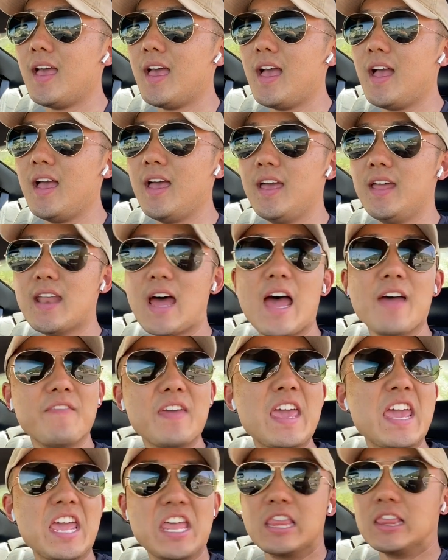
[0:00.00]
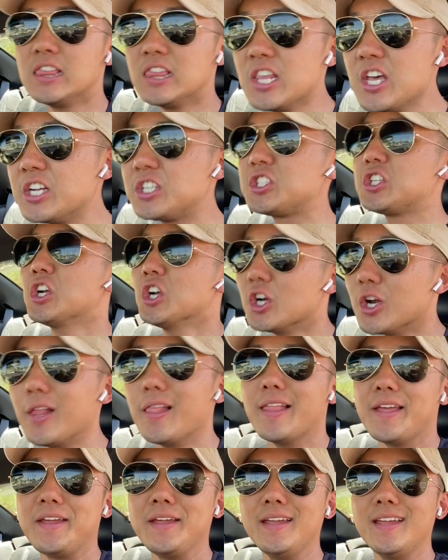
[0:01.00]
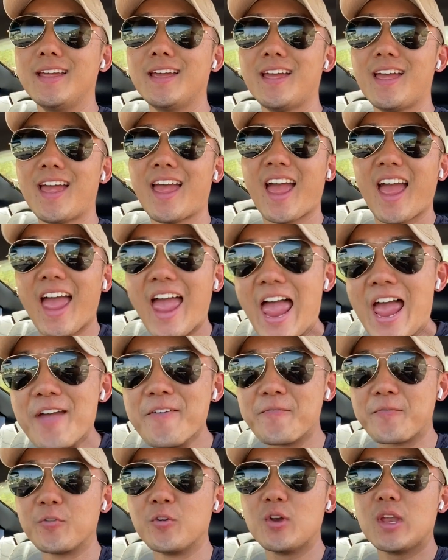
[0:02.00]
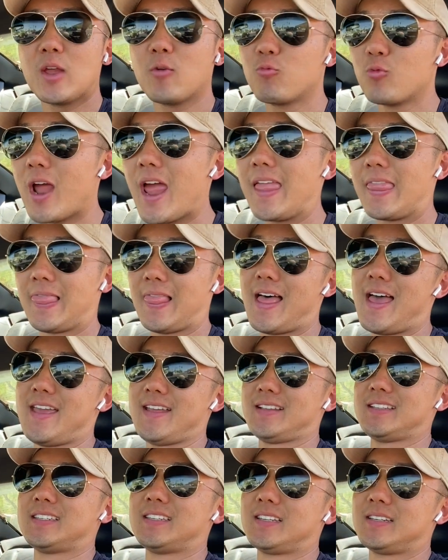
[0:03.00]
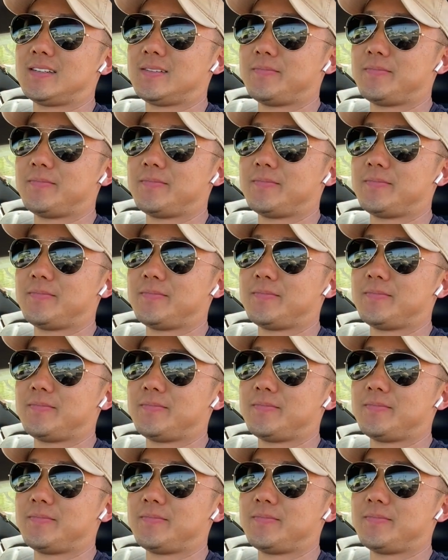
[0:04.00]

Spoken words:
and I've hit literally every red light.